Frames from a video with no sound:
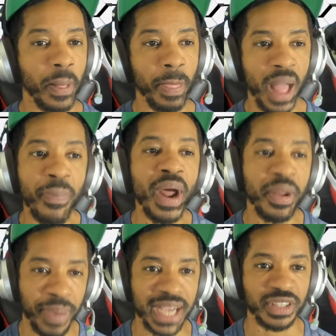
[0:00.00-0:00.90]
I'll
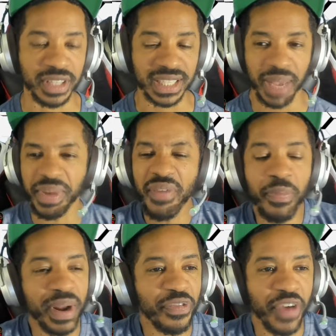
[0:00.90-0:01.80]
probably pass on this game. Never
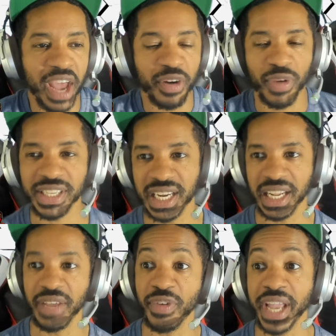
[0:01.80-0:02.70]
been a fan of
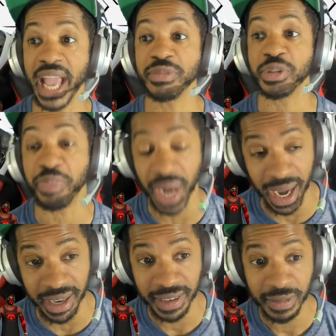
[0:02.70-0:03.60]
Resident Evil games,
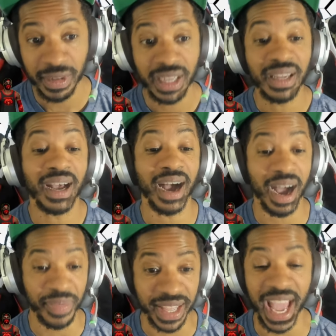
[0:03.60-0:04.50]
but
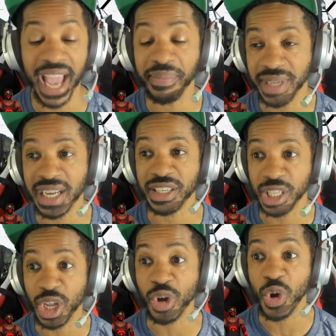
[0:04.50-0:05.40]
uh, the game does
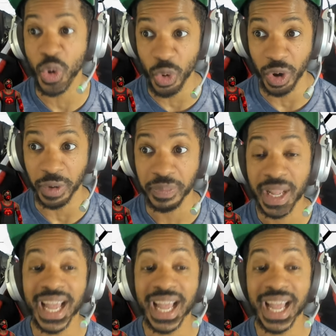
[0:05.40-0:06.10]
look cool.